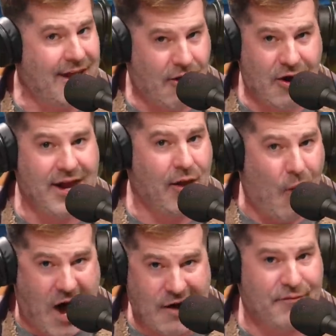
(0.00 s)
carrying
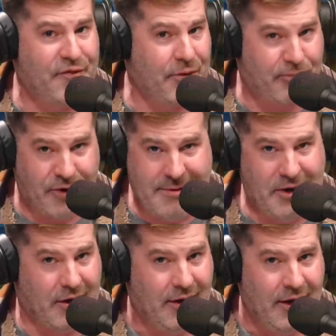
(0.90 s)
water for the
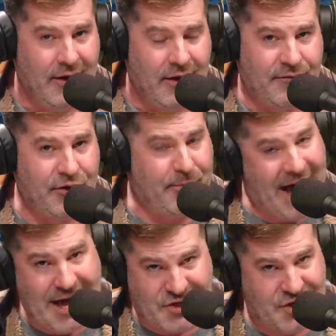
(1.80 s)
premier for the
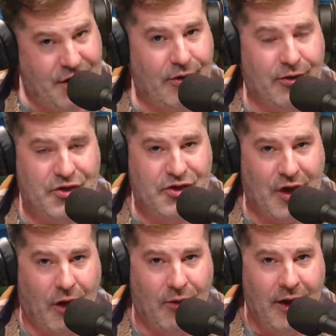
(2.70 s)
past year or
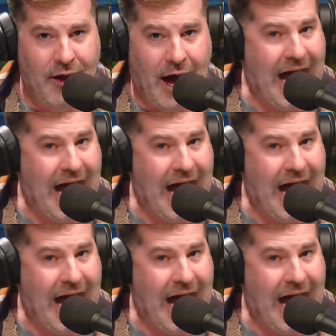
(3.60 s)
so.